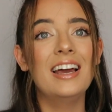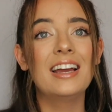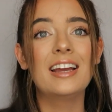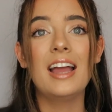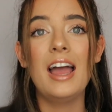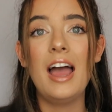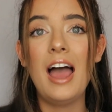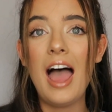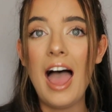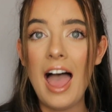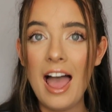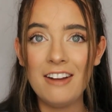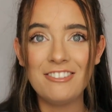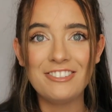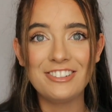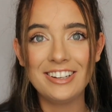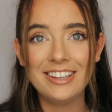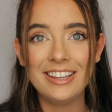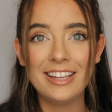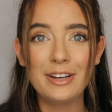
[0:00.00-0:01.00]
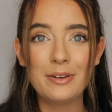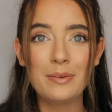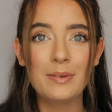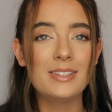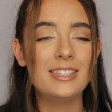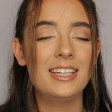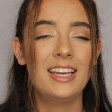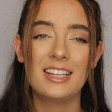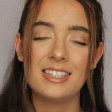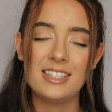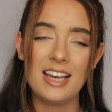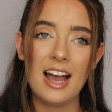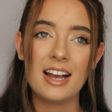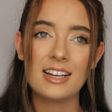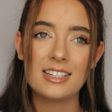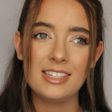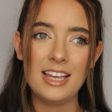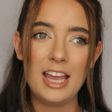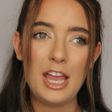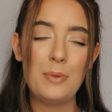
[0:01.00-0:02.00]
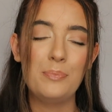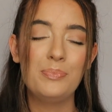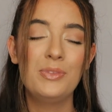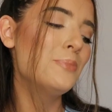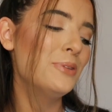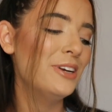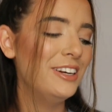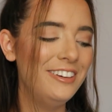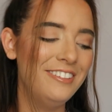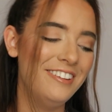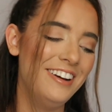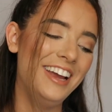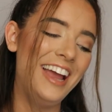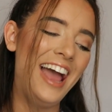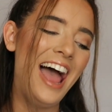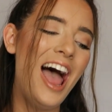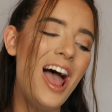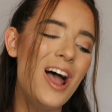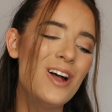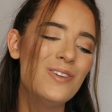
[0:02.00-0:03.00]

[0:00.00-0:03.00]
Like everything was the exact same. But anyway,